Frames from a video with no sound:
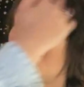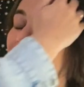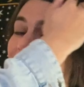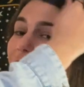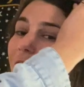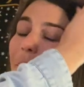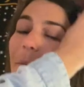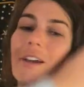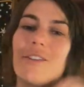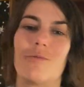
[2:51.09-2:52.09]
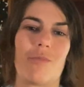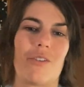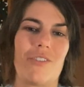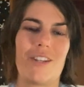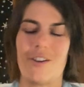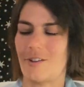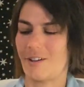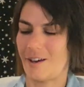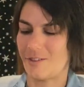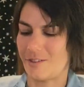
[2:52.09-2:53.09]
Sorry, my video cut
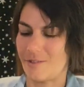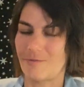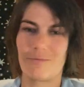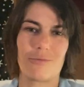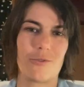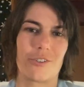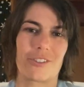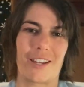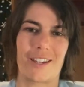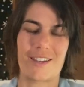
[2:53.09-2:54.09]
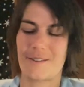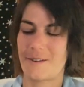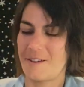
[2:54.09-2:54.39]
out there for a second.